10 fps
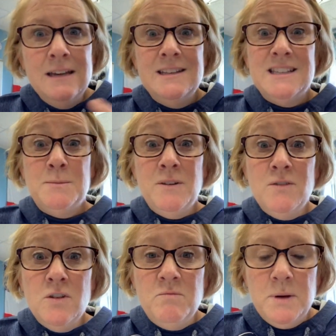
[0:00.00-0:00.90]
Some of
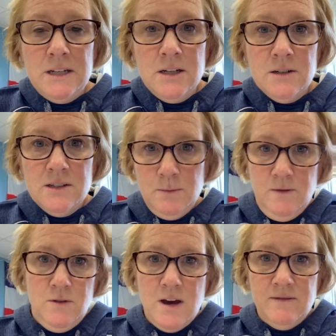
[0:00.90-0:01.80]
you have been here, some
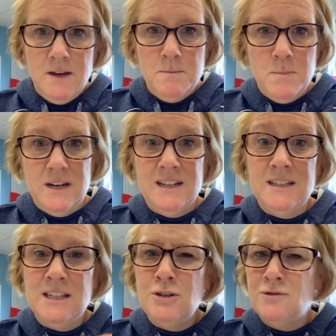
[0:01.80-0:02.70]
of you haven't, but
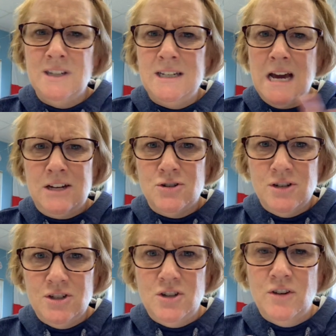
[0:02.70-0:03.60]
it's hugely
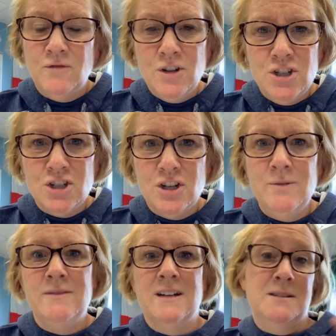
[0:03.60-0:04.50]
non-traditional furniture.
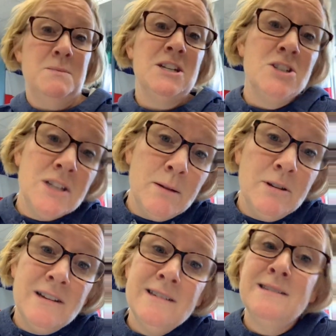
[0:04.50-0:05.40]
We've got some kitchen
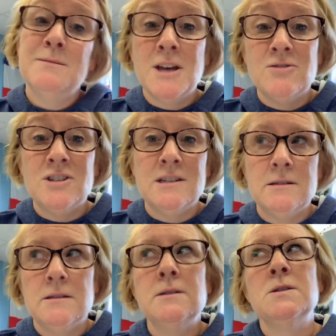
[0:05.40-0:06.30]
tables, some
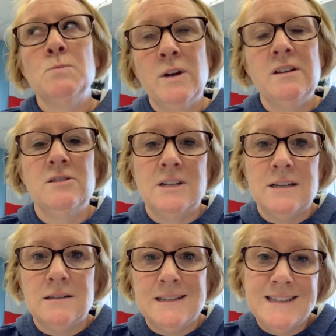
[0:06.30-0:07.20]
couches, some regular
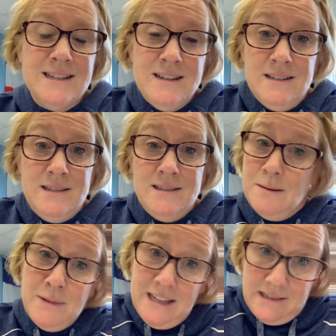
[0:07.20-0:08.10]
desks, because
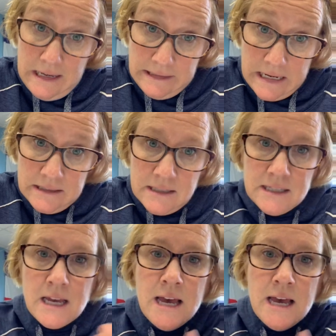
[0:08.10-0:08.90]
some kids like desks.